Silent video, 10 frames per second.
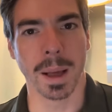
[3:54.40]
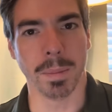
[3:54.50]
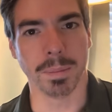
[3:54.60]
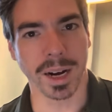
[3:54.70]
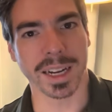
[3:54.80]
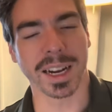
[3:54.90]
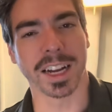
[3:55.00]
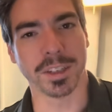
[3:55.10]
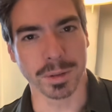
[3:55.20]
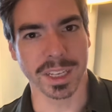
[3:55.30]
But I
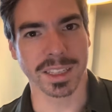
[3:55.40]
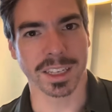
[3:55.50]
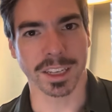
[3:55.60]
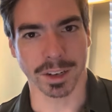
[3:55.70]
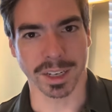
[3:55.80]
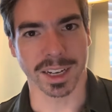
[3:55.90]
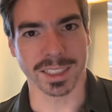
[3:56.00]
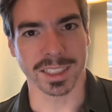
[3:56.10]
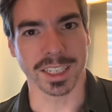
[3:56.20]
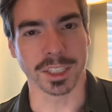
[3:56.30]
do think that
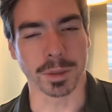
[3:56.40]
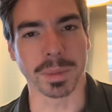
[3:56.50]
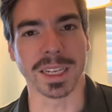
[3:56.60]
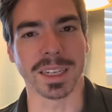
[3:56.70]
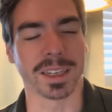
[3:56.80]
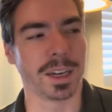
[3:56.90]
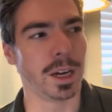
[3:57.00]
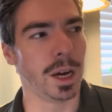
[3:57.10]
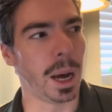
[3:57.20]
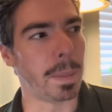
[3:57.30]
curiosity should be
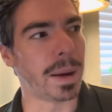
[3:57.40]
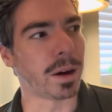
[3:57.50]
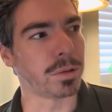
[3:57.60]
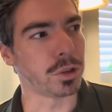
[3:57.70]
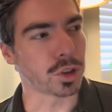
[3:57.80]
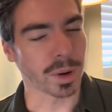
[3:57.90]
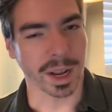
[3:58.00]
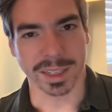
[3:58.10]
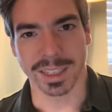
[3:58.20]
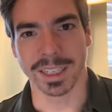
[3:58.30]
about
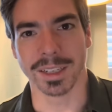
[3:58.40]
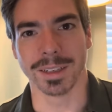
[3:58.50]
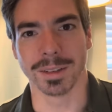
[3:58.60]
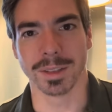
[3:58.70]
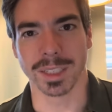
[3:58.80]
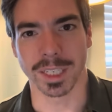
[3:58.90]
neutrality,